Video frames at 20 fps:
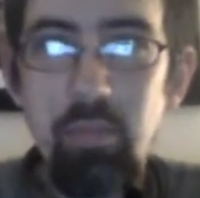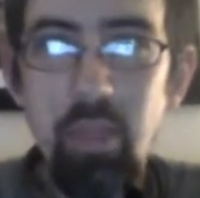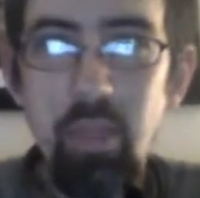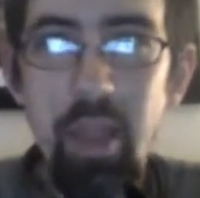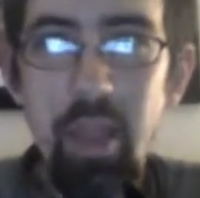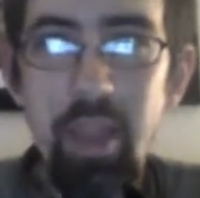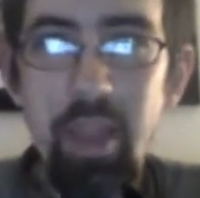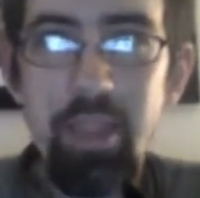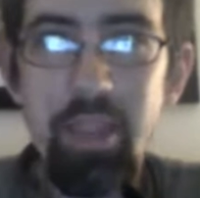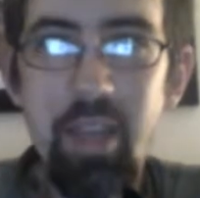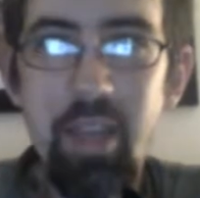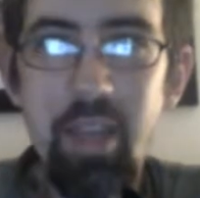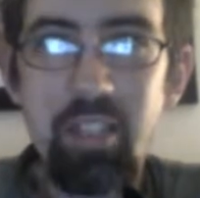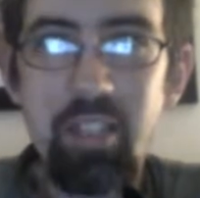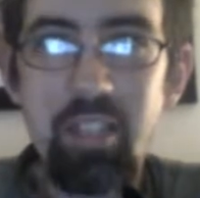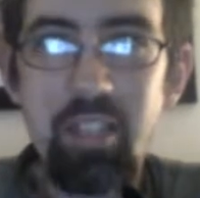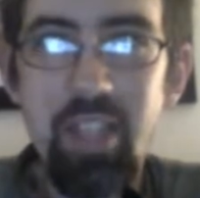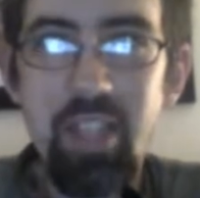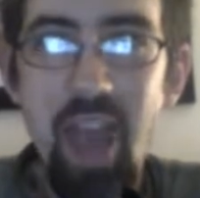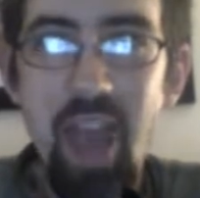And it
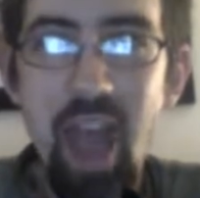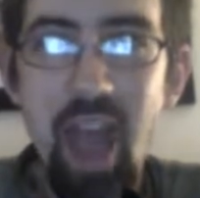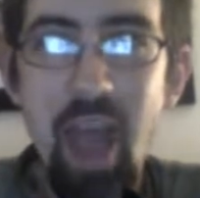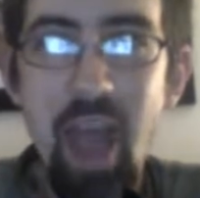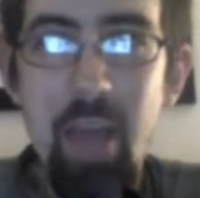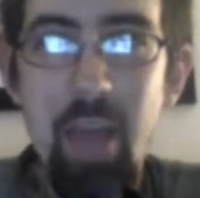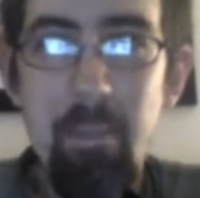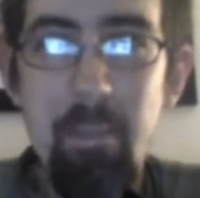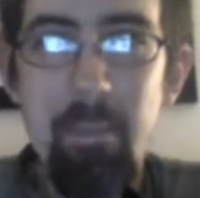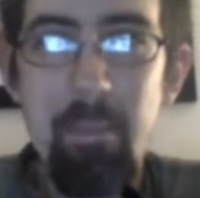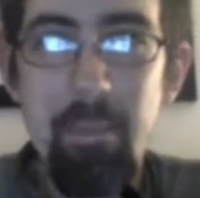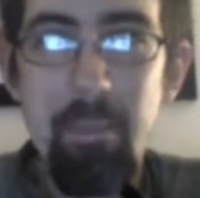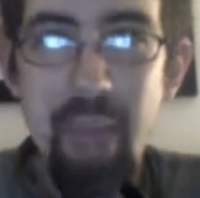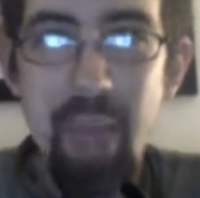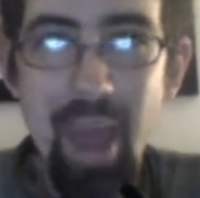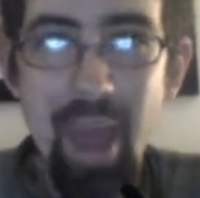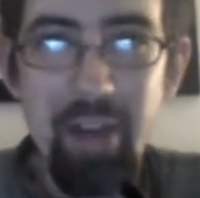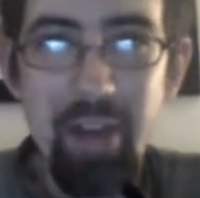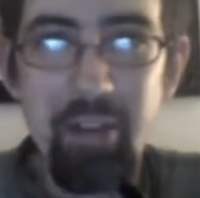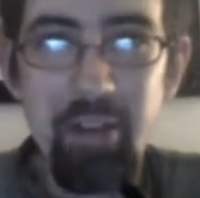does not
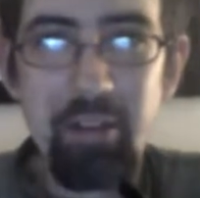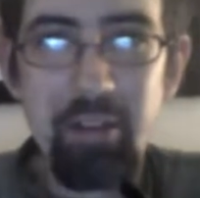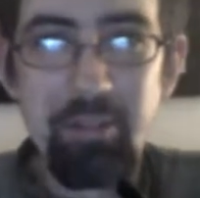matter.